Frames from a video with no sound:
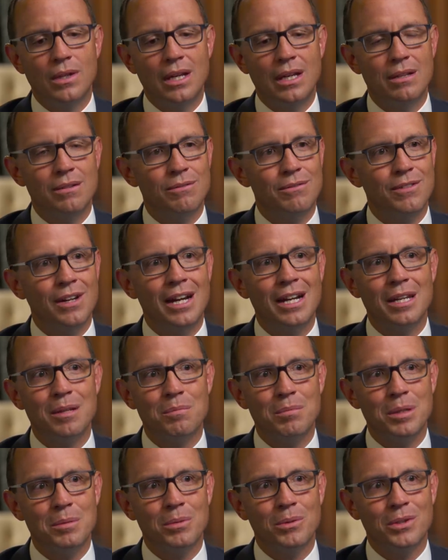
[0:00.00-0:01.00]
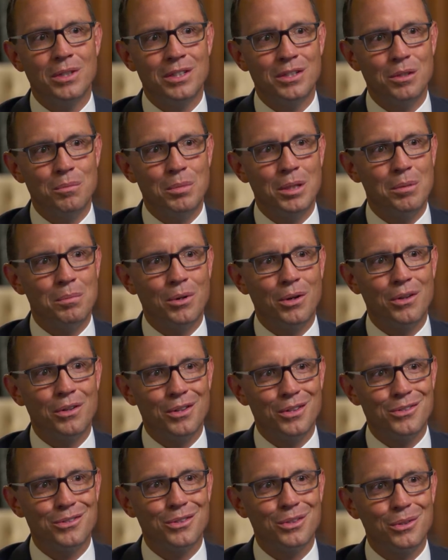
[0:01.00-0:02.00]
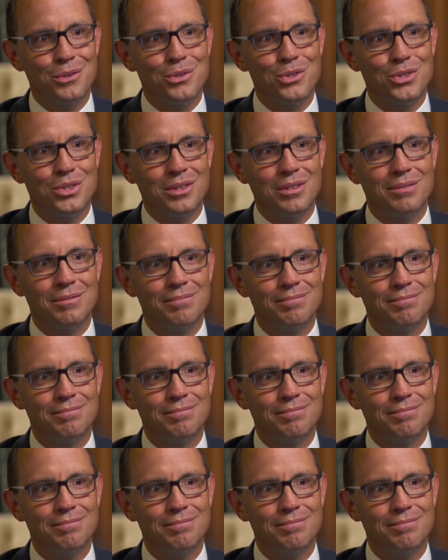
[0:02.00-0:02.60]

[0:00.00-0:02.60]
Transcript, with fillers: They are inviting people in to be a part of the solution.